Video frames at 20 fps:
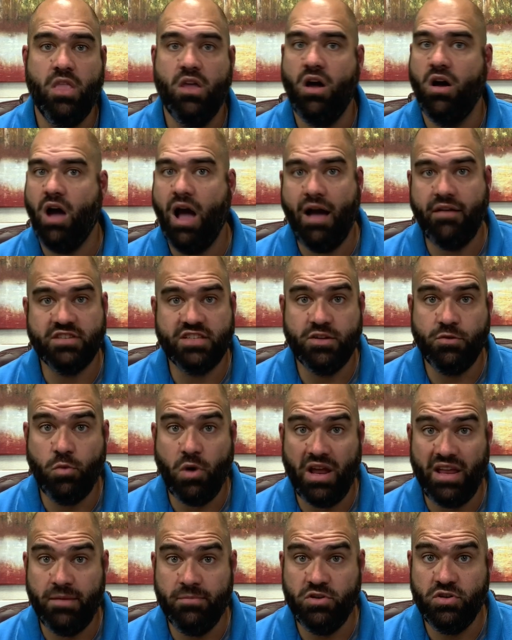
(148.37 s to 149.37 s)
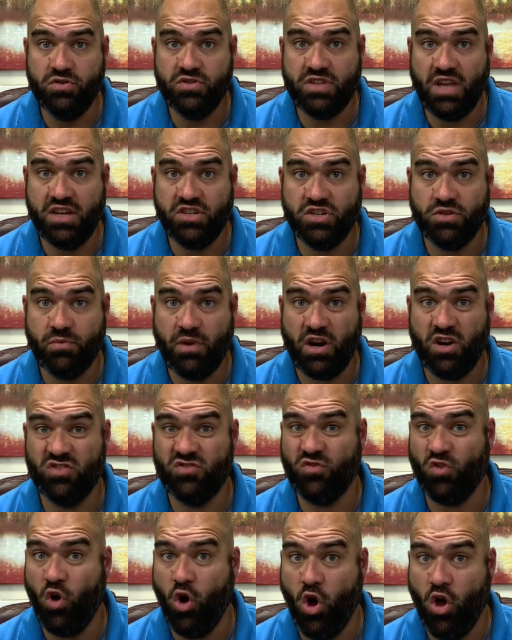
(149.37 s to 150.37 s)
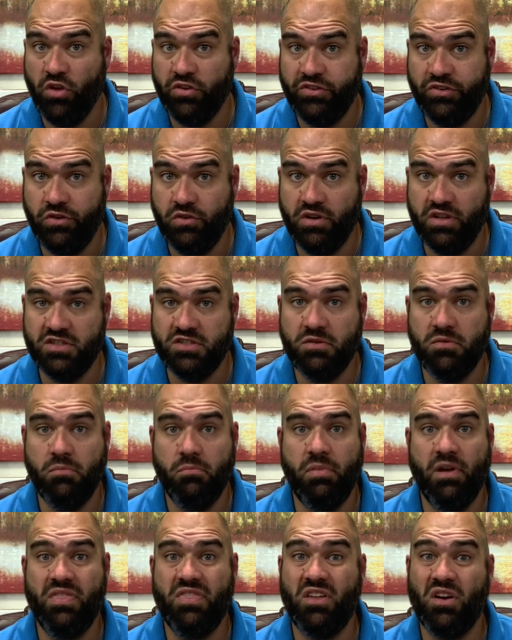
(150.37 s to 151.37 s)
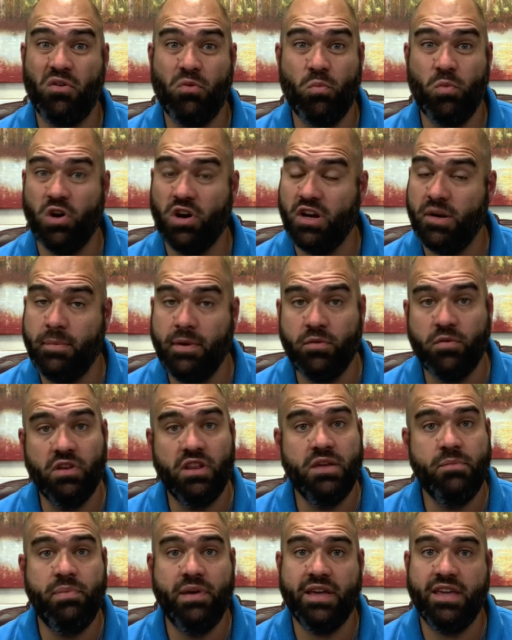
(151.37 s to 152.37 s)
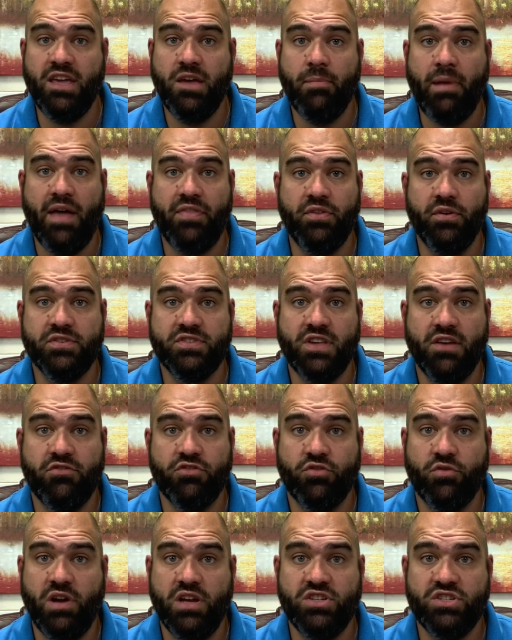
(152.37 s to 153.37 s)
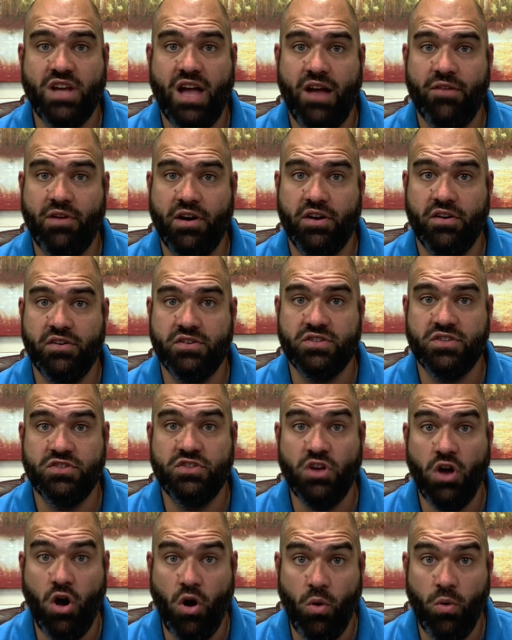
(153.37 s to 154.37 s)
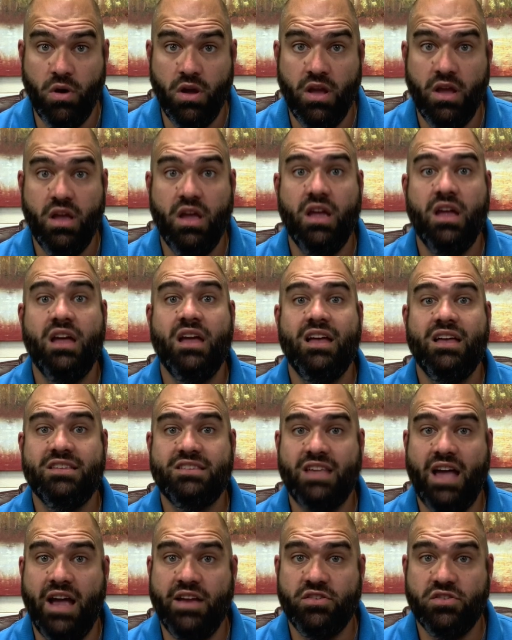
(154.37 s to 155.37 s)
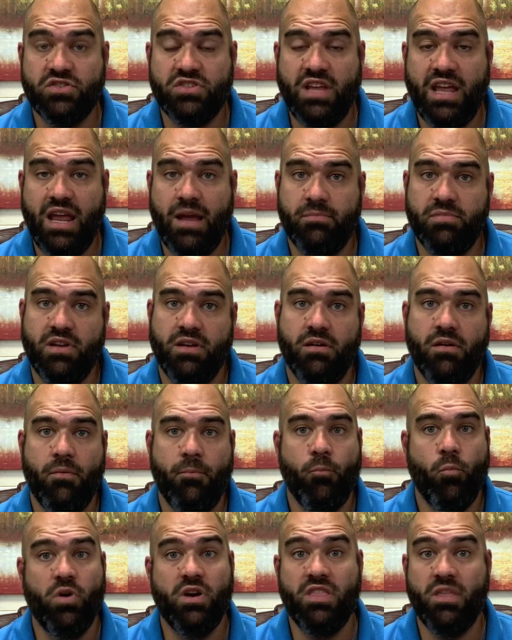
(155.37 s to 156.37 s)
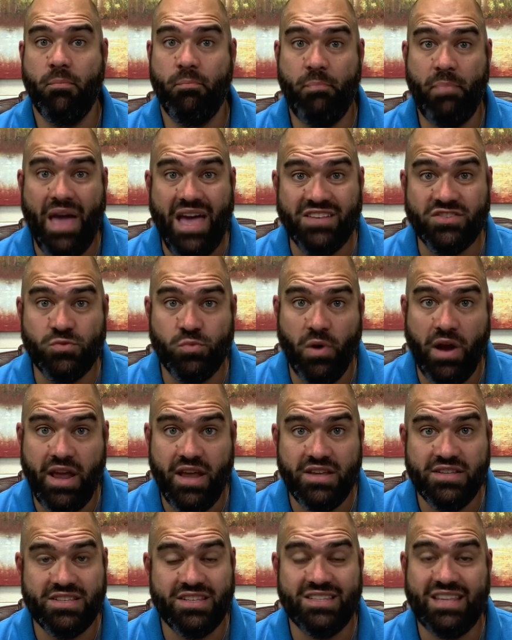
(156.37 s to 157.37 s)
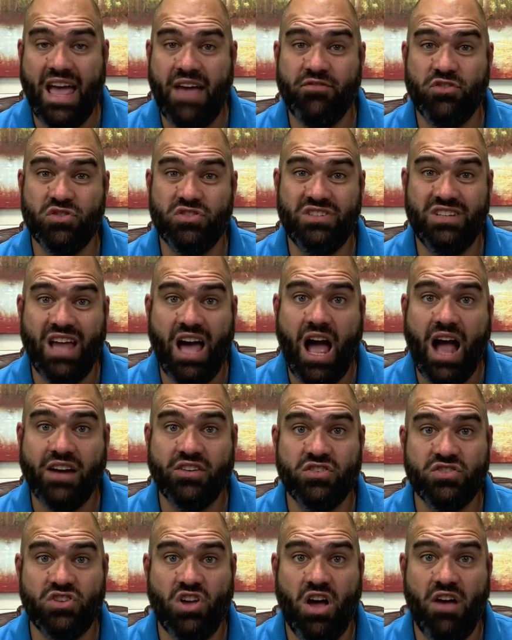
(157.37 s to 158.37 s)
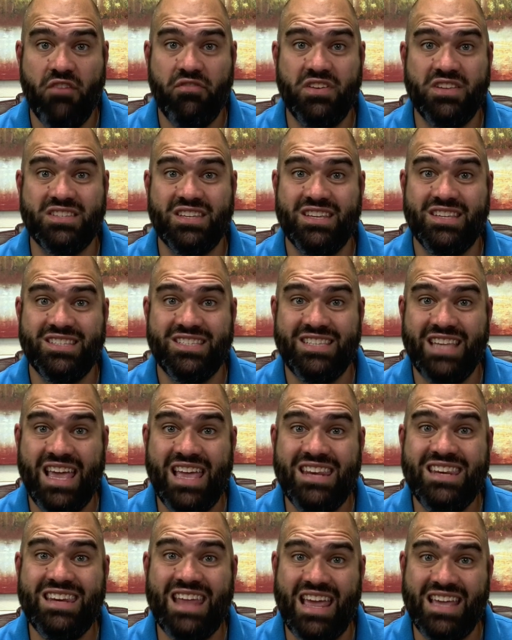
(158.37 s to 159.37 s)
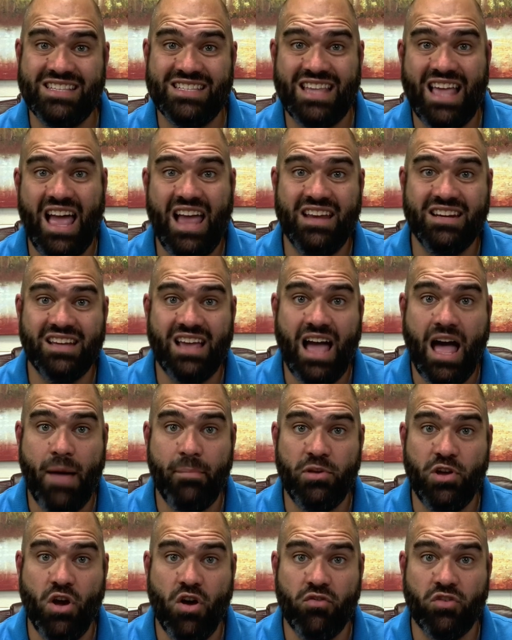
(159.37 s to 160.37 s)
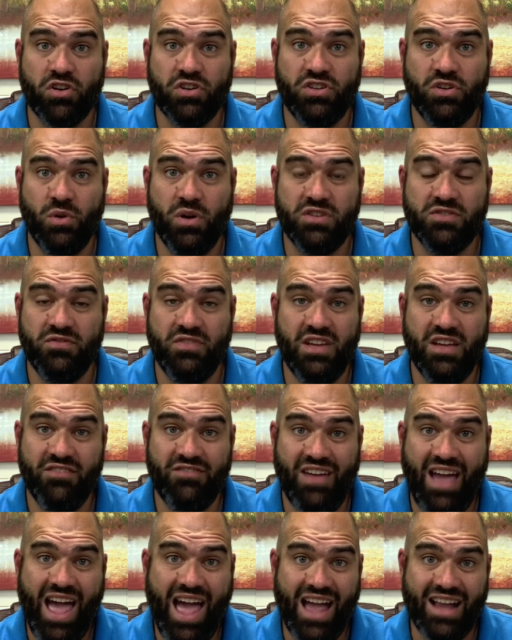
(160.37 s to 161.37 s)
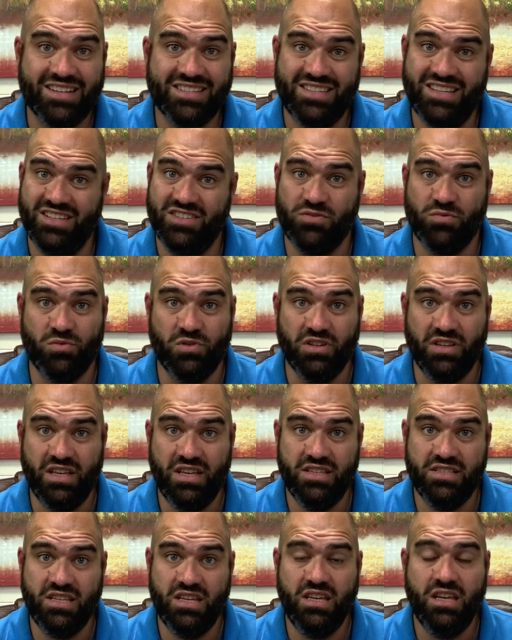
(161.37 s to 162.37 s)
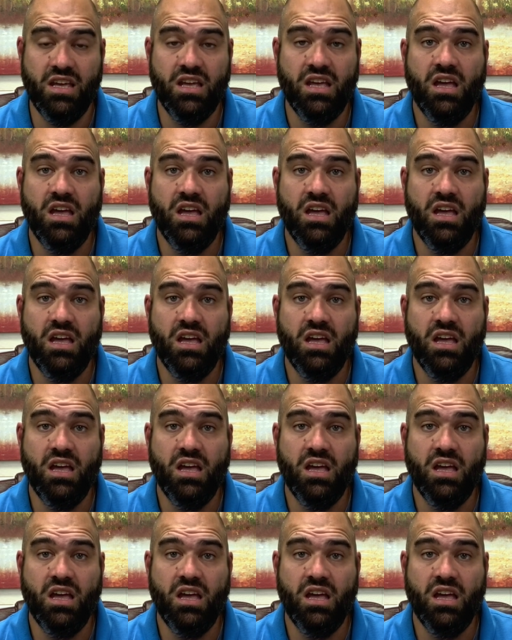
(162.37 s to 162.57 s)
Obviously, we want immunization records for all students, but we're going to be really picky about those 7th grade shot records. So, signed or stamped. One of the best ways is have your doctor's office send a signed copy over to us via fax. It's real easy.